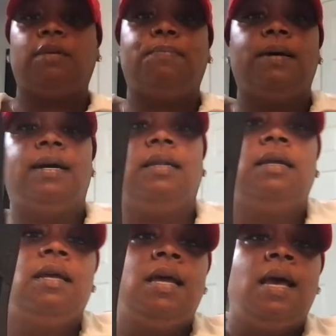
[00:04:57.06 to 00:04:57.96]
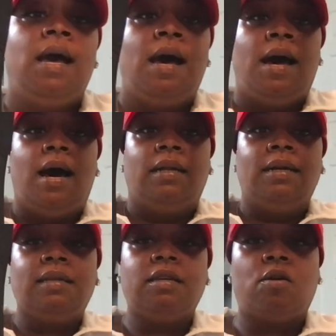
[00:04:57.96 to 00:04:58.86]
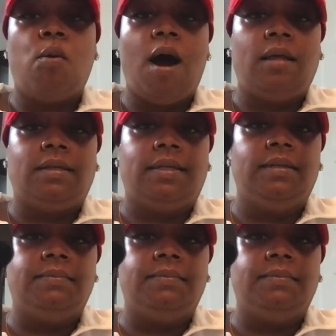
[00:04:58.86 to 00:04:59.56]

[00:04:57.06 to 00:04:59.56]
but look at the quality.